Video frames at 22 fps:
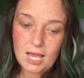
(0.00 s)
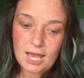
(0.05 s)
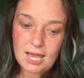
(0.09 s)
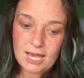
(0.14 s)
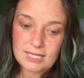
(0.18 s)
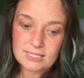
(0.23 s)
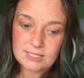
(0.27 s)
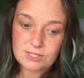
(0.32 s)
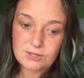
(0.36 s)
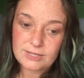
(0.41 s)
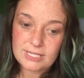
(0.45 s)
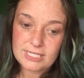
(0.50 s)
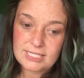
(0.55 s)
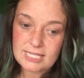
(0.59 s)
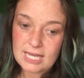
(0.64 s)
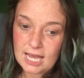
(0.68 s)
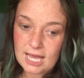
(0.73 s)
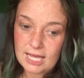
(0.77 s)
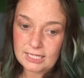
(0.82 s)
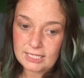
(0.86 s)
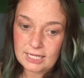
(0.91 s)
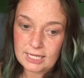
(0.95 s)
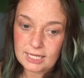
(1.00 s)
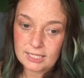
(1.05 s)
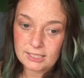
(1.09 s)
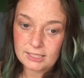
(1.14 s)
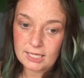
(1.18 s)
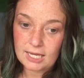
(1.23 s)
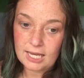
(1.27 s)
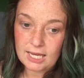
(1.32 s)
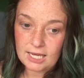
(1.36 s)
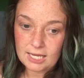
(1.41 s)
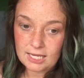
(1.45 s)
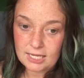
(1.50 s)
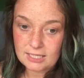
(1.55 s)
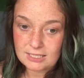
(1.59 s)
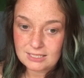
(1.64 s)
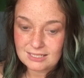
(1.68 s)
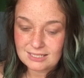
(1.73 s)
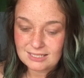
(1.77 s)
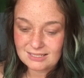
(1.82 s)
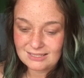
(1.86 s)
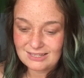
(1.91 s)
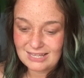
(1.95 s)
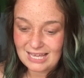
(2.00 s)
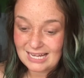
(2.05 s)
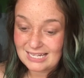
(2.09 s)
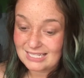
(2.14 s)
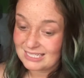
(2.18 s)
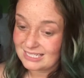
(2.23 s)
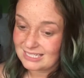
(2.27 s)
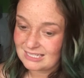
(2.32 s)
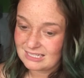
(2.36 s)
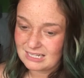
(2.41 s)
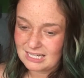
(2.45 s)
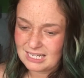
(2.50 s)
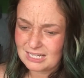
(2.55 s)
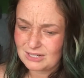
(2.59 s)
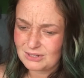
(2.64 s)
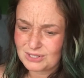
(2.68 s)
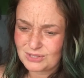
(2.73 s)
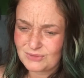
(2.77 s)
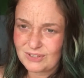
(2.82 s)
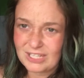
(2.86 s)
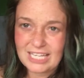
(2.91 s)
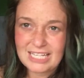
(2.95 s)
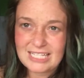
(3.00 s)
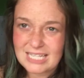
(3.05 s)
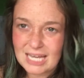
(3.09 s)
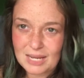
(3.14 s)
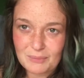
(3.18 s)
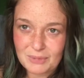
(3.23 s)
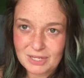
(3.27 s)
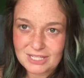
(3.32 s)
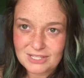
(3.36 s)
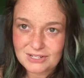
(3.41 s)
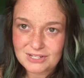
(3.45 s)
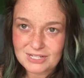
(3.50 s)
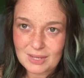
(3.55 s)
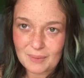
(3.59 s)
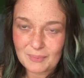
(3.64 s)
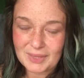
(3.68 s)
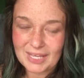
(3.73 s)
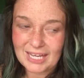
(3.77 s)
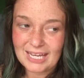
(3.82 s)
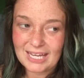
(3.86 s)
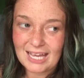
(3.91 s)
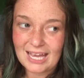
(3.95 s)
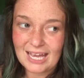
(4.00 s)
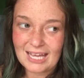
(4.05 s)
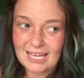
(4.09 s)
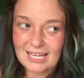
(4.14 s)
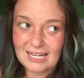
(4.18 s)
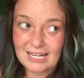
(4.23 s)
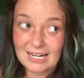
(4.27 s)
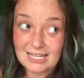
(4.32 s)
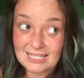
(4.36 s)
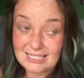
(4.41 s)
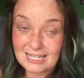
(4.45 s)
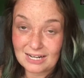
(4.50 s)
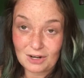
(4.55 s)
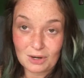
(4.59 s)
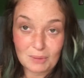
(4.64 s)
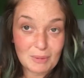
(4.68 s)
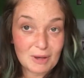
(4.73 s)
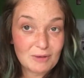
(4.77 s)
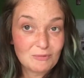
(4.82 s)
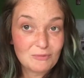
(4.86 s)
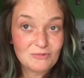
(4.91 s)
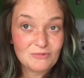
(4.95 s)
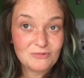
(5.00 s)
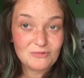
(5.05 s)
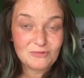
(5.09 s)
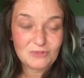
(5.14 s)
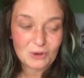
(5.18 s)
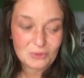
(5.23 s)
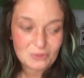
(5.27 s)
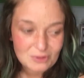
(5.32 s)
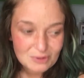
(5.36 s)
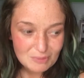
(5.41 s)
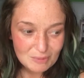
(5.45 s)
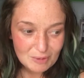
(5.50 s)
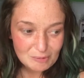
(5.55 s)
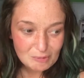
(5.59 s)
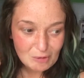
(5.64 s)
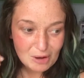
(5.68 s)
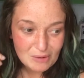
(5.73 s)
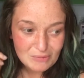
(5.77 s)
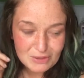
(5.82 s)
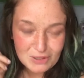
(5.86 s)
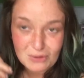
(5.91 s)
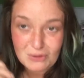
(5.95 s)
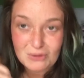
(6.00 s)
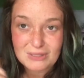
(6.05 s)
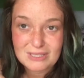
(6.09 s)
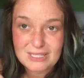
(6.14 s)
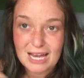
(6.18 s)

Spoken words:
And so he's tanning, and that he goes for like 10 minutes or something, and I stayed on my phone with my mom the whole